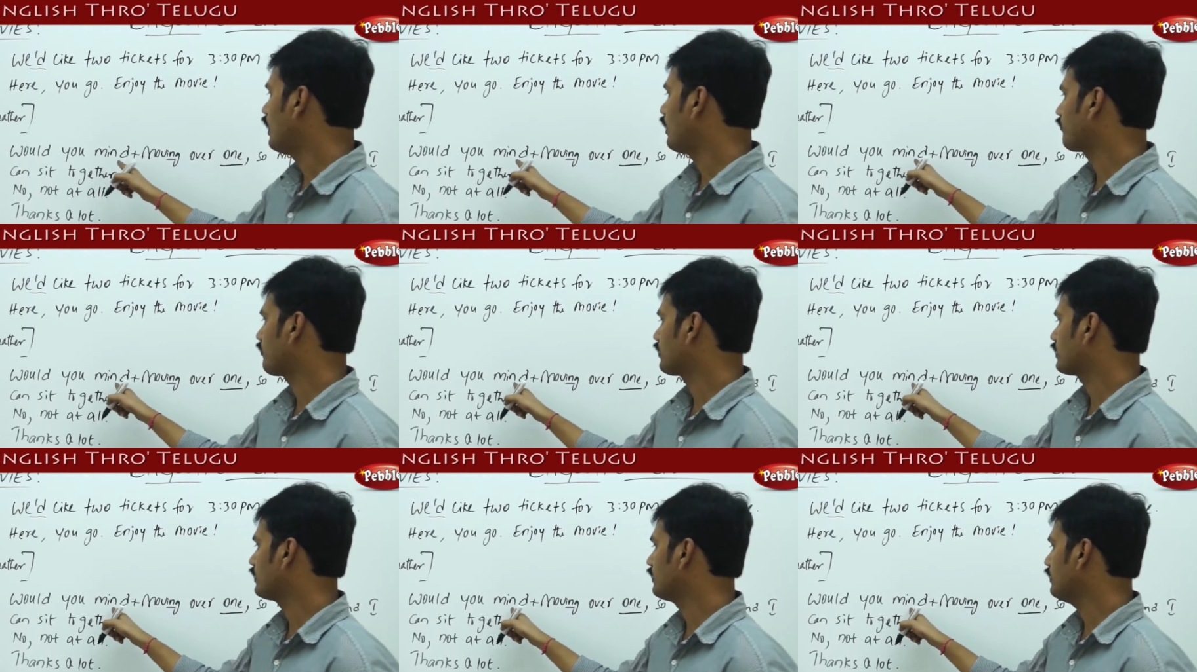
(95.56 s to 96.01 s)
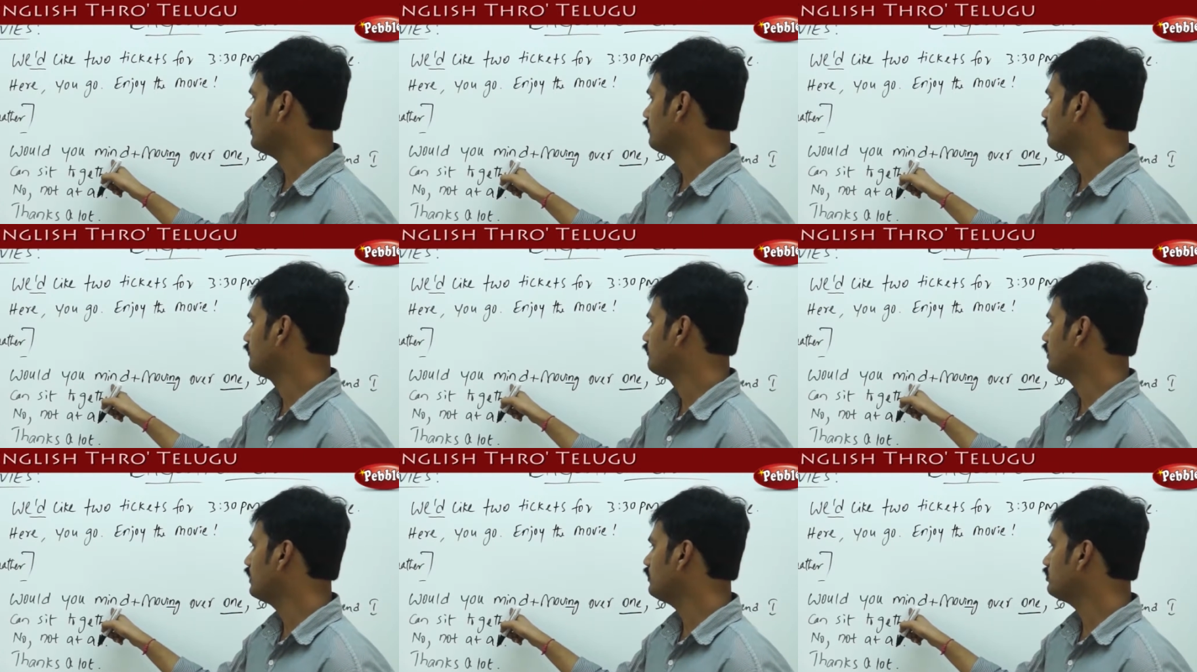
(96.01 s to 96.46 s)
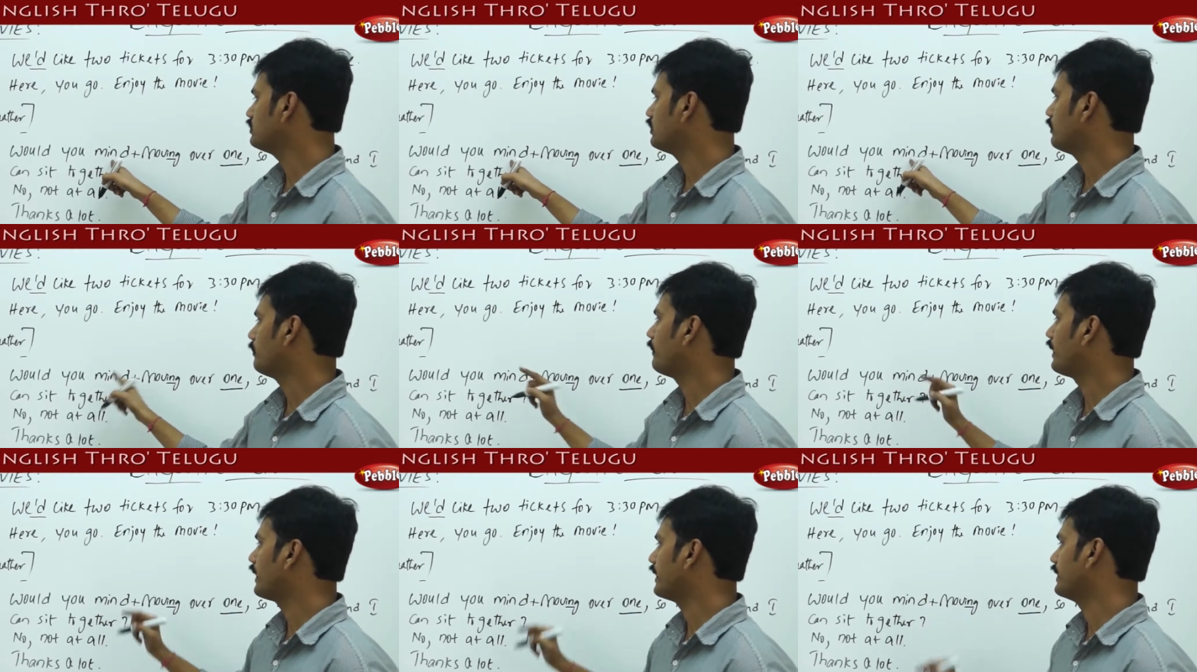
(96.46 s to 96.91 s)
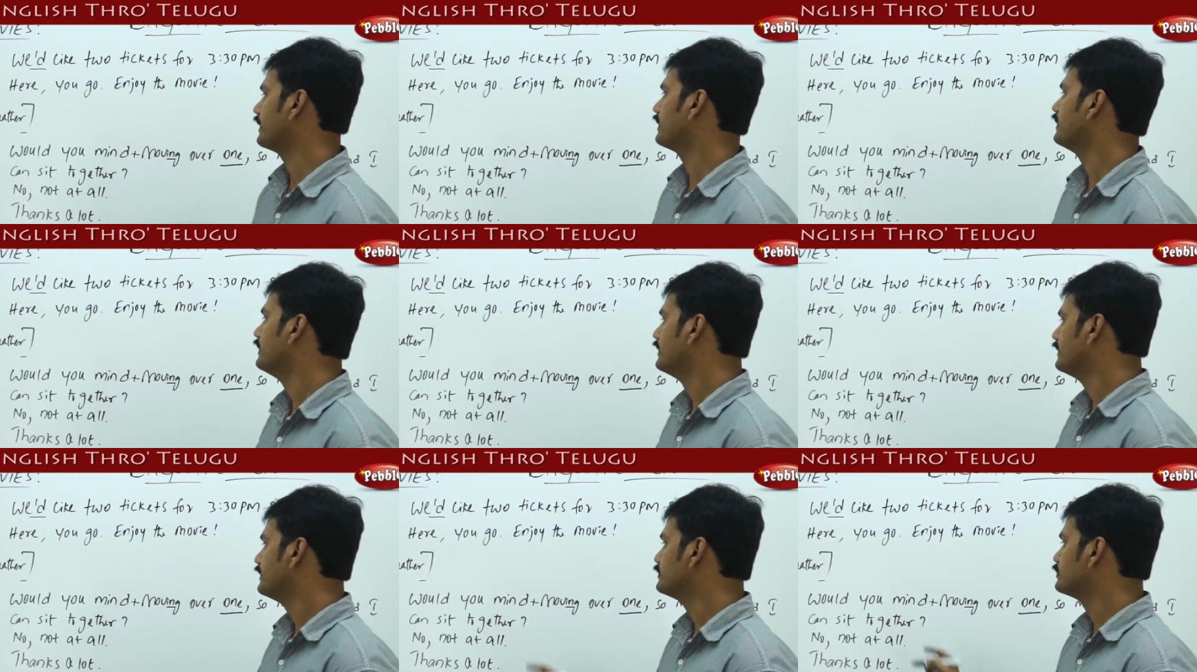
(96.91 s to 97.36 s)
after the verb mind.
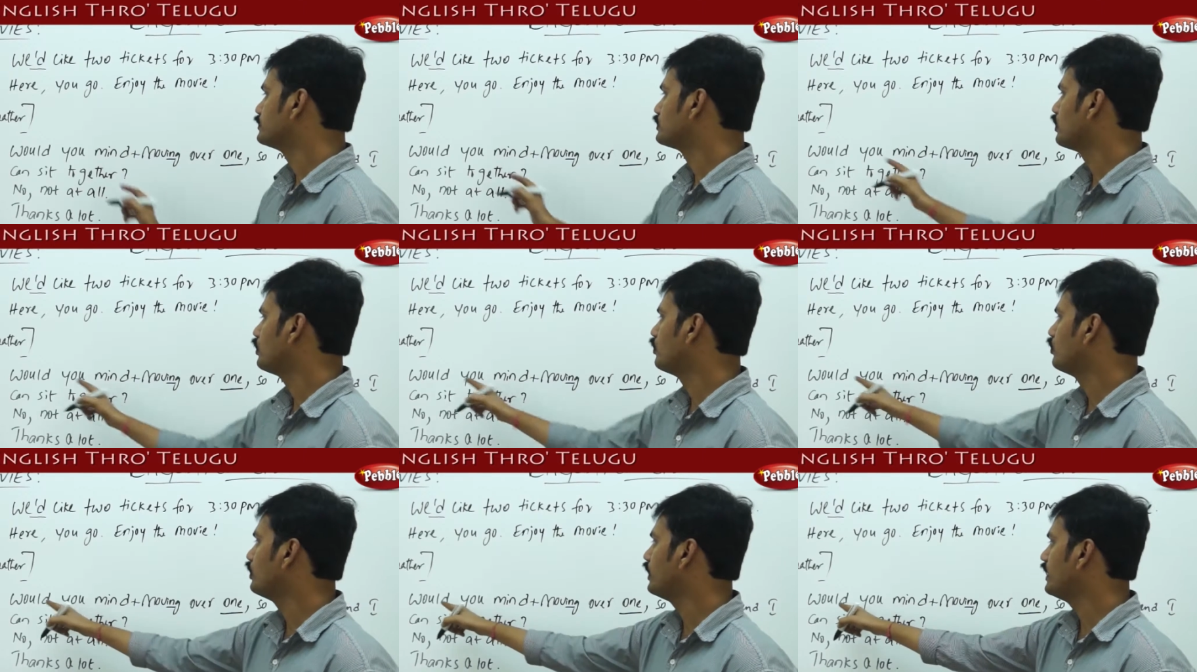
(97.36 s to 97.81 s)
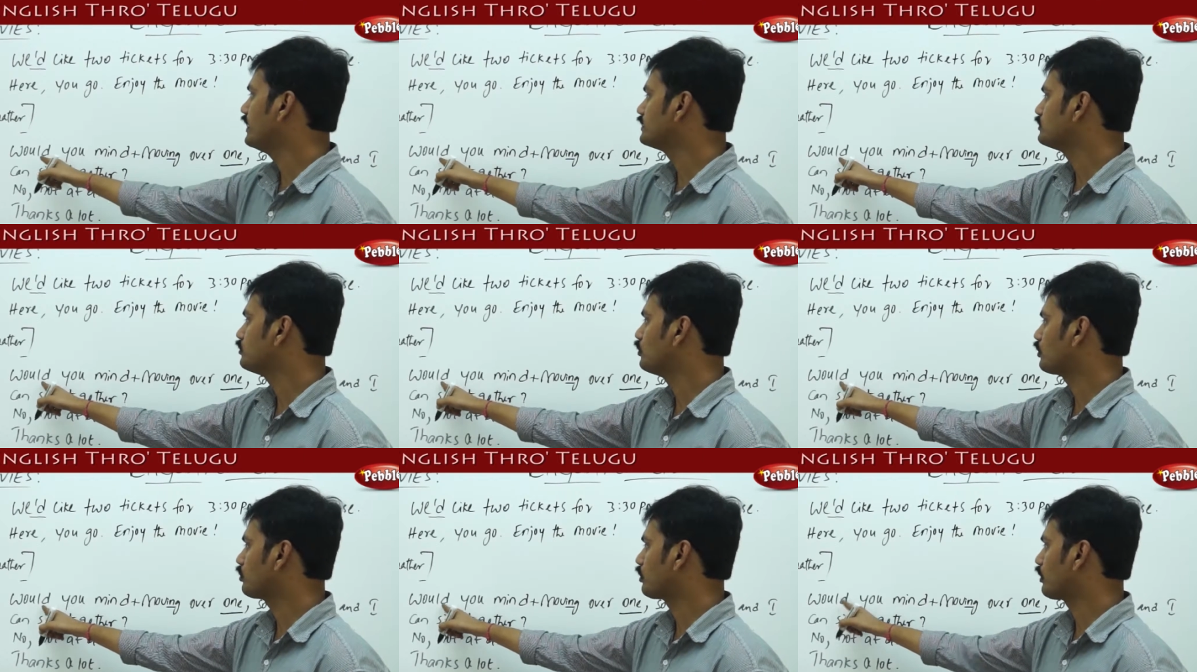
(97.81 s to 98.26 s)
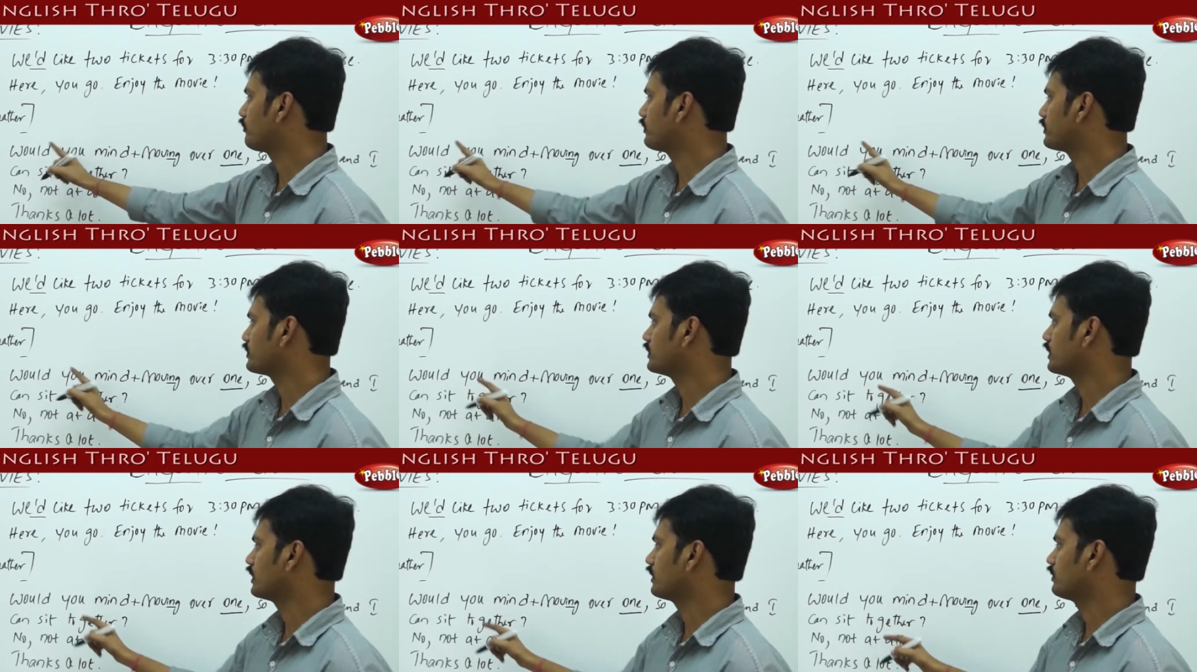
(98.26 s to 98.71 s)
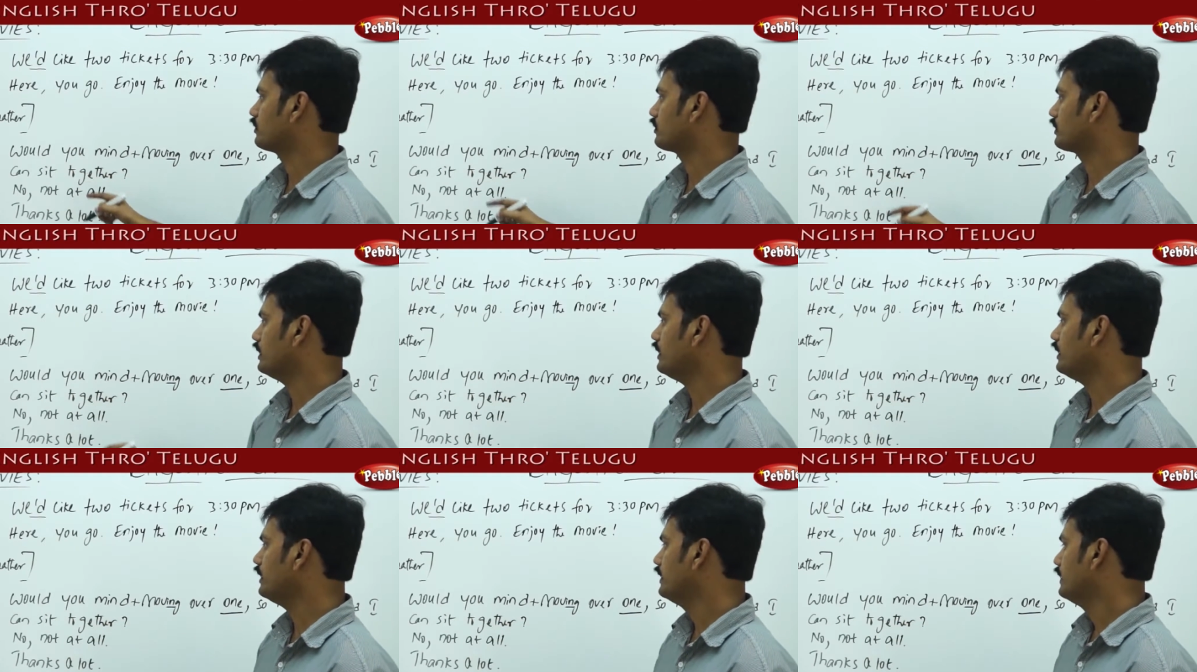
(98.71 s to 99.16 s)
So would is more professional,
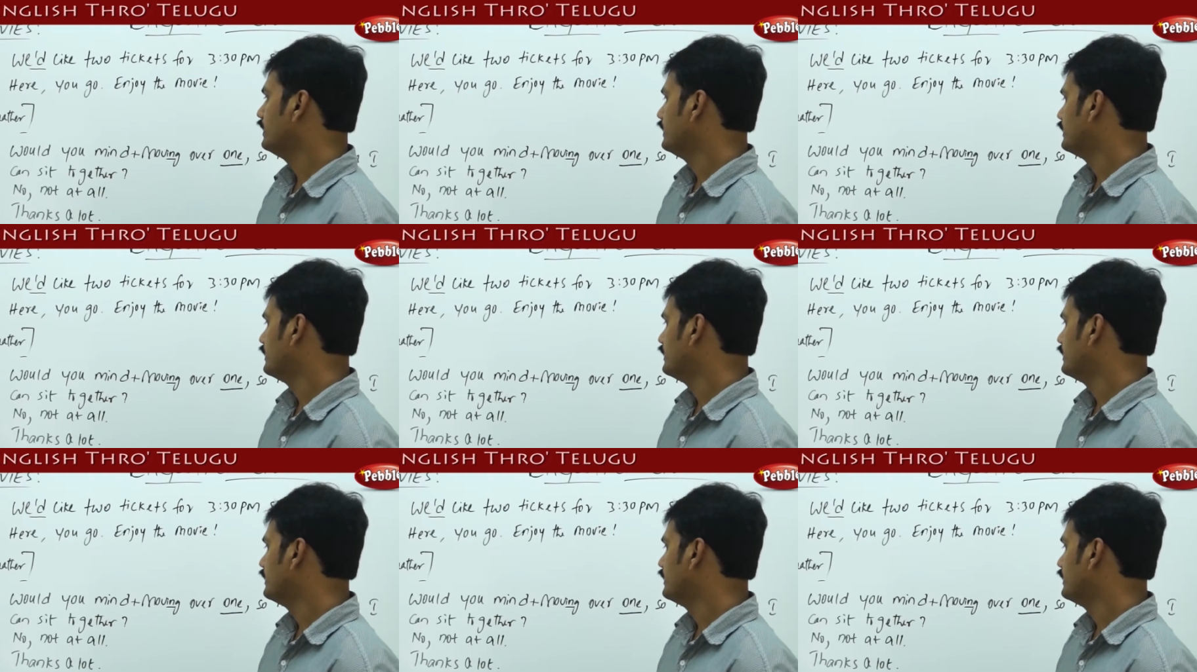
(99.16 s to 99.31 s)
okay?